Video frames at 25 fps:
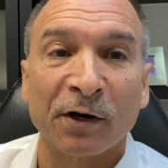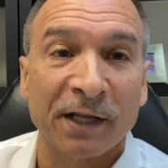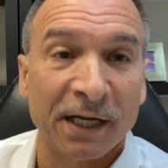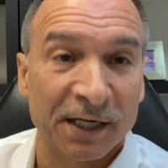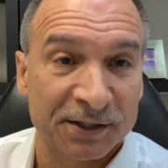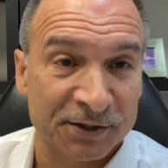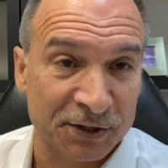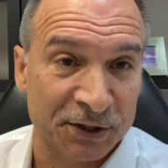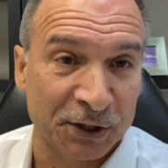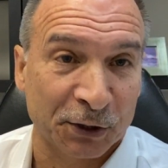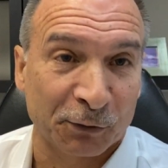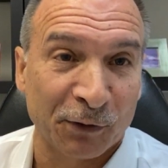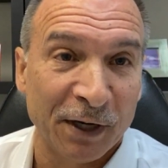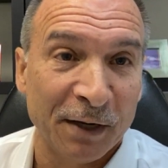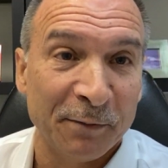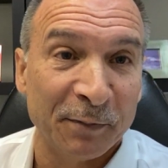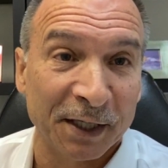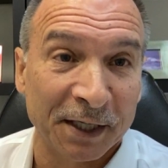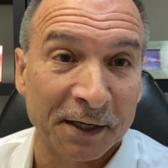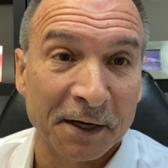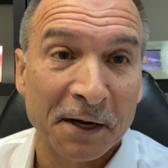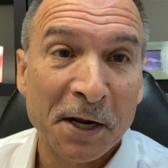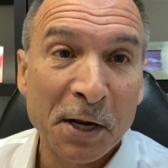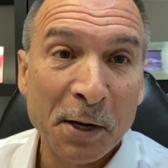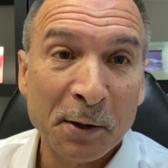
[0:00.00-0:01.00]
That's a
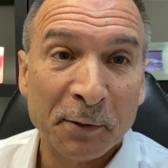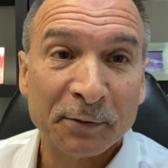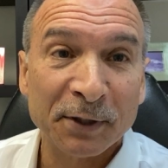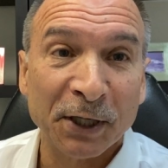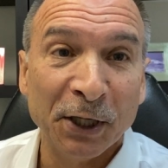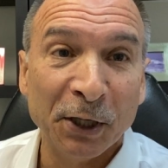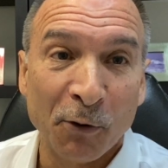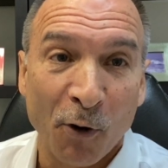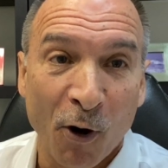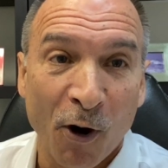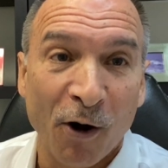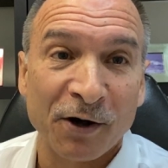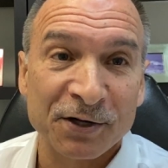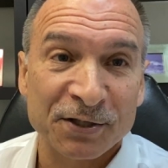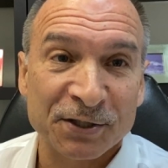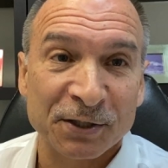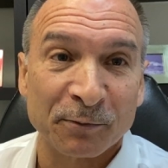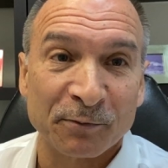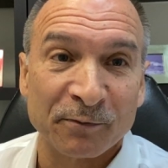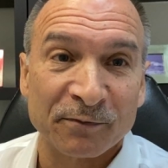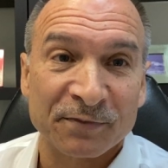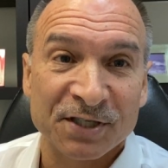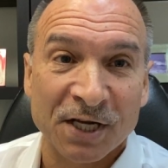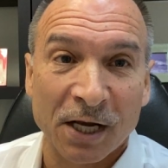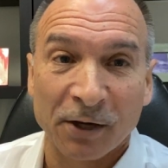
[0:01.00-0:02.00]
screaming,
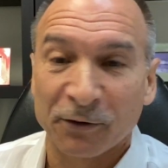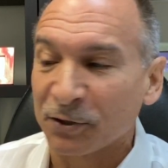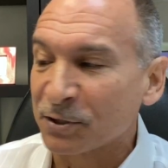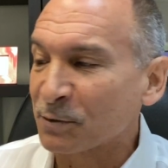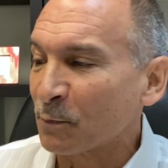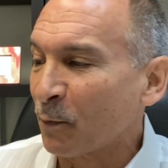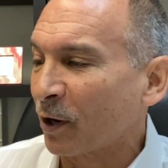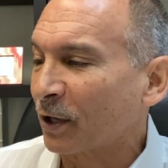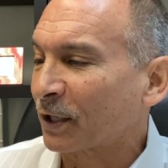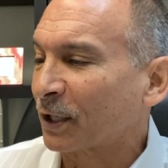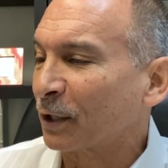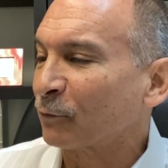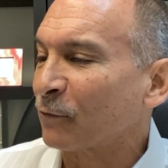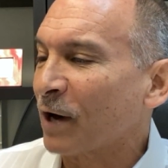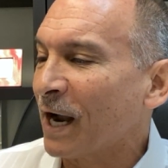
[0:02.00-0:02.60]
awesome seller's market,